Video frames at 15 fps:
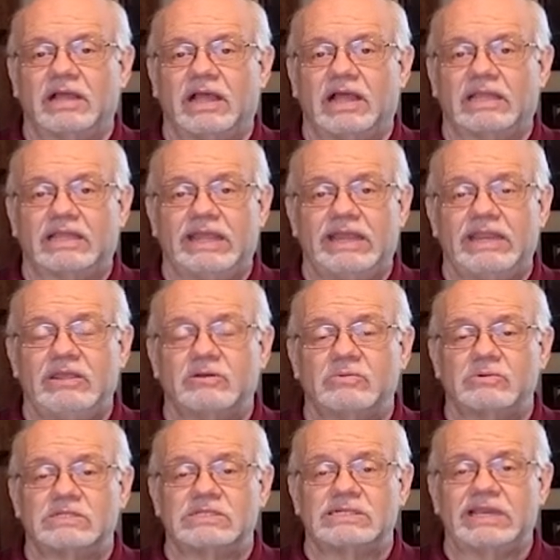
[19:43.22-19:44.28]
uh, lady who
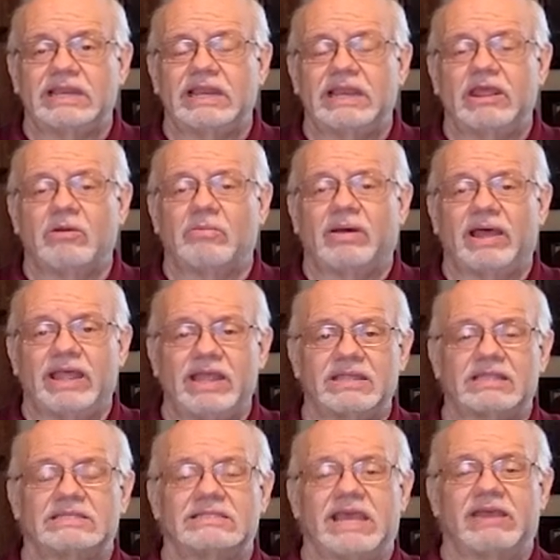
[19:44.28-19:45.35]
was sitting nearby
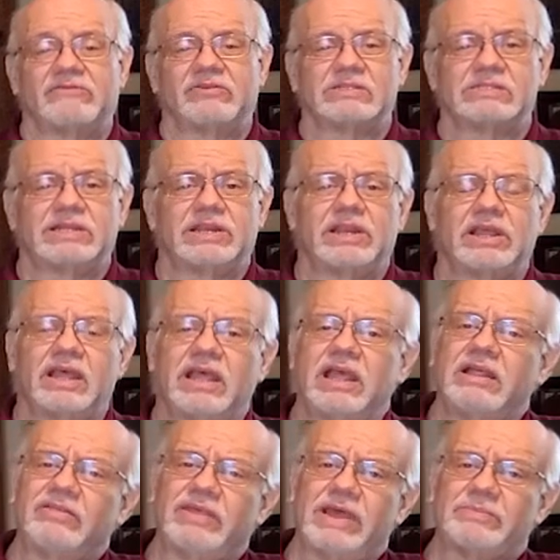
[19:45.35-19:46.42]
at the tavern said,
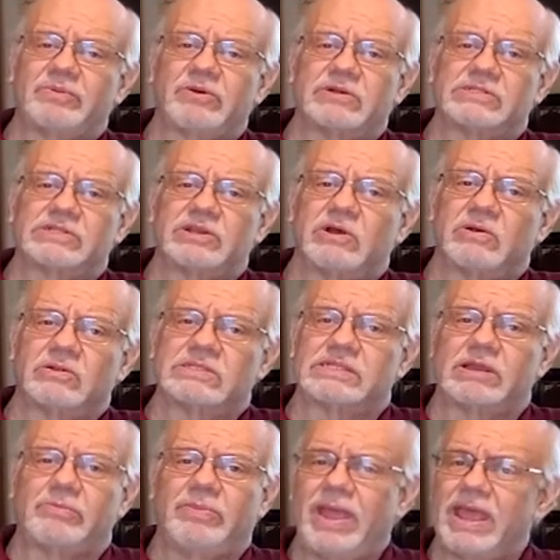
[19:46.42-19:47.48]
that person holds
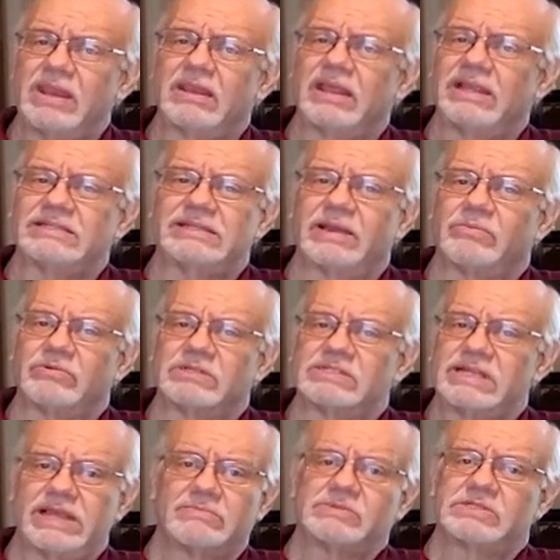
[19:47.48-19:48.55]
their pen like Deborah
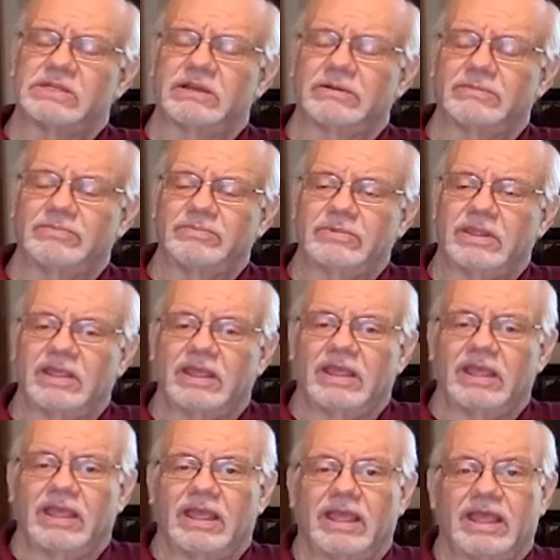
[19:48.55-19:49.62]
Sampson.
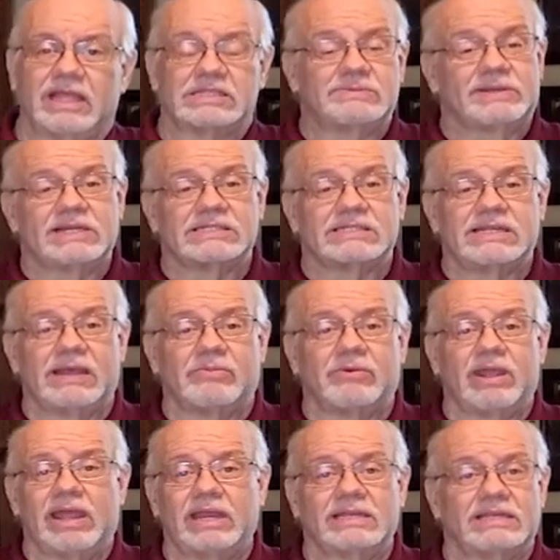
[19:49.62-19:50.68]
That's because
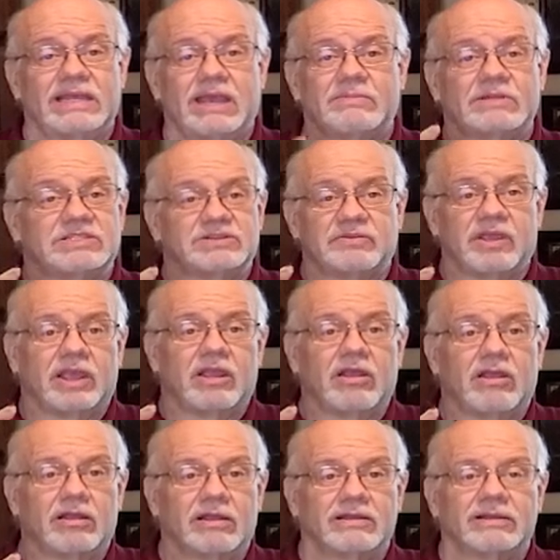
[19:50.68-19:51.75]
Deborah had a damaged
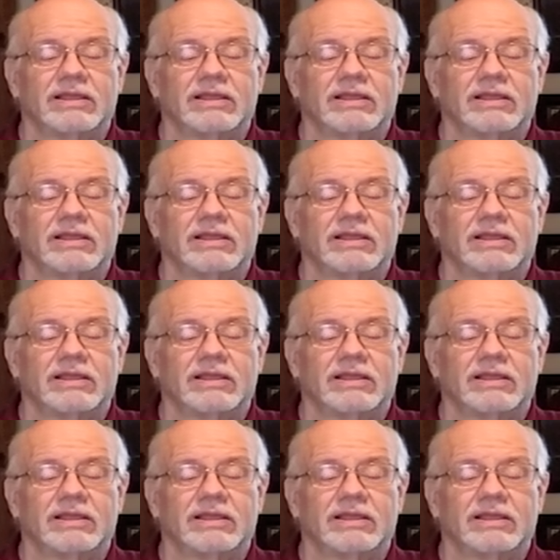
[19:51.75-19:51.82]
finger.